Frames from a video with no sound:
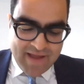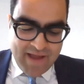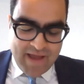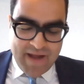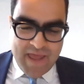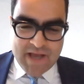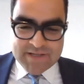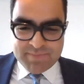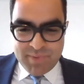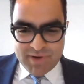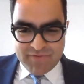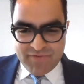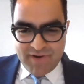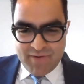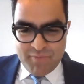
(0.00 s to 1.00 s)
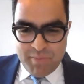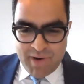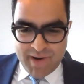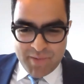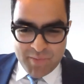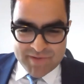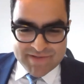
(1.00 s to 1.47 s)
an expert friend of
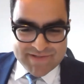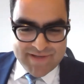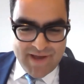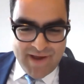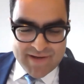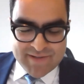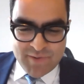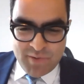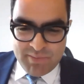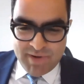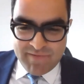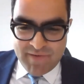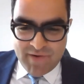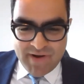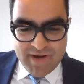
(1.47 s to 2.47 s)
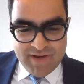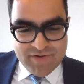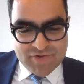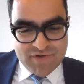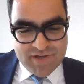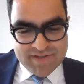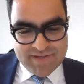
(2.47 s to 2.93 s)
mine once told me a very
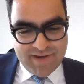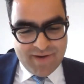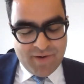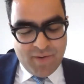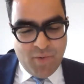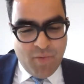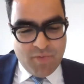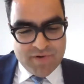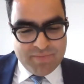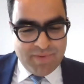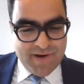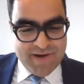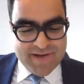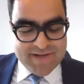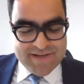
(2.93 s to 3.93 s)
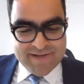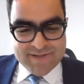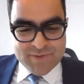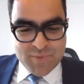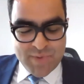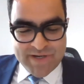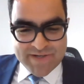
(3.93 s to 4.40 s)
interesting quote by a
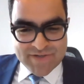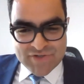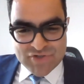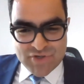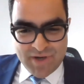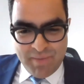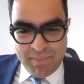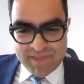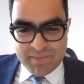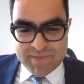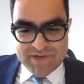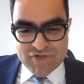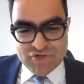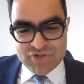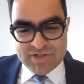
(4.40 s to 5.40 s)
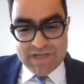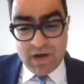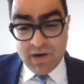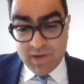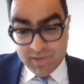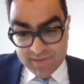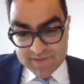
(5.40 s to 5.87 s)
Swedish mathematician,
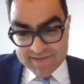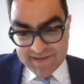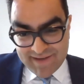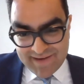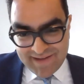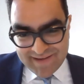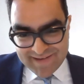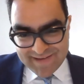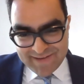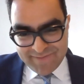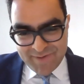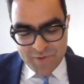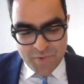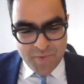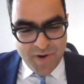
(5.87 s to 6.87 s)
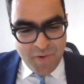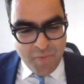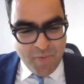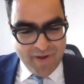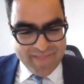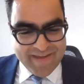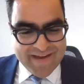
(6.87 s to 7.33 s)
Dunkels, and I'll leave you
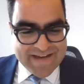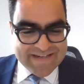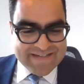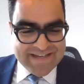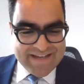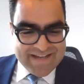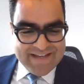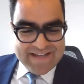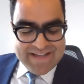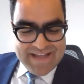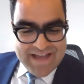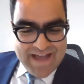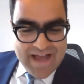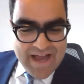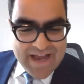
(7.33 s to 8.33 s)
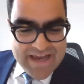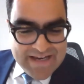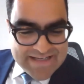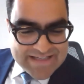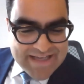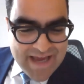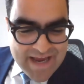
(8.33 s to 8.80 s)
with it. He'd
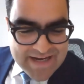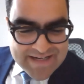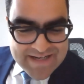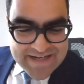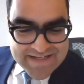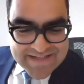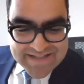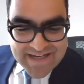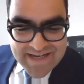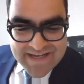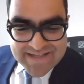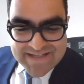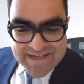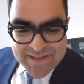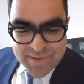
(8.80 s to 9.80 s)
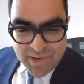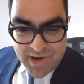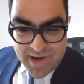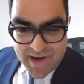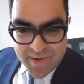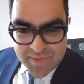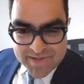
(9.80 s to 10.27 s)
said, "It is easy to
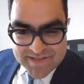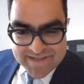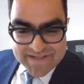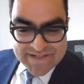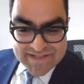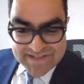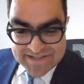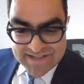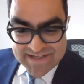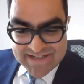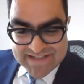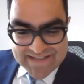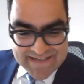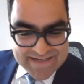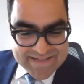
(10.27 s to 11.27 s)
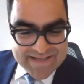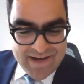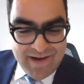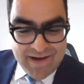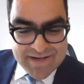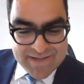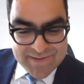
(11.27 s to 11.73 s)
lie with statistics. It is
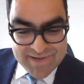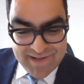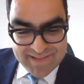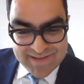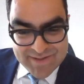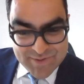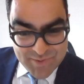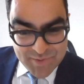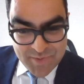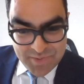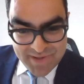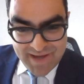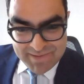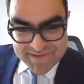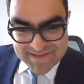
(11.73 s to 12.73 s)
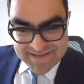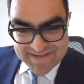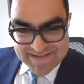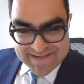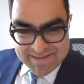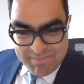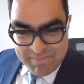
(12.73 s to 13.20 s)
hard to tell the truth without
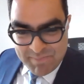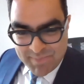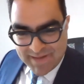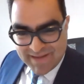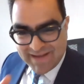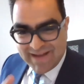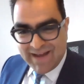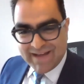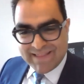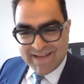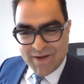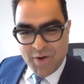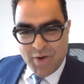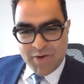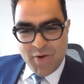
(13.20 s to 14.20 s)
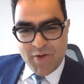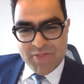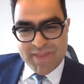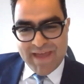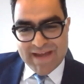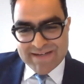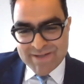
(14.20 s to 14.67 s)
it." And I think on
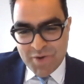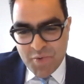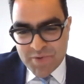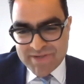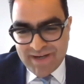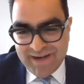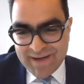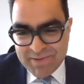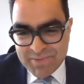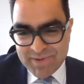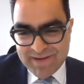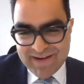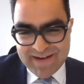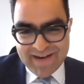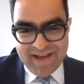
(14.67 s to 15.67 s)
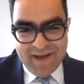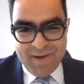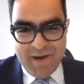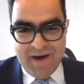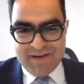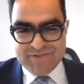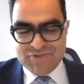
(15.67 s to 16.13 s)
that note, I will
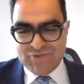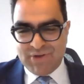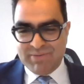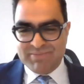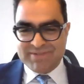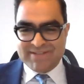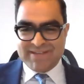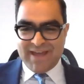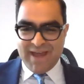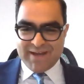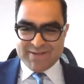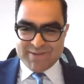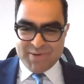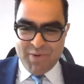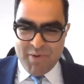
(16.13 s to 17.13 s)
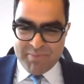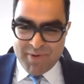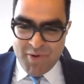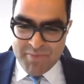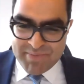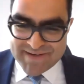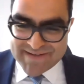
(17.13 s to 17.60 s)
ask James to
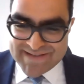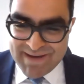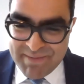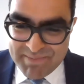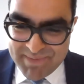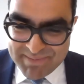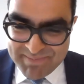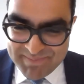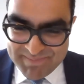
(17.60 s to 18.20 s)
open it up.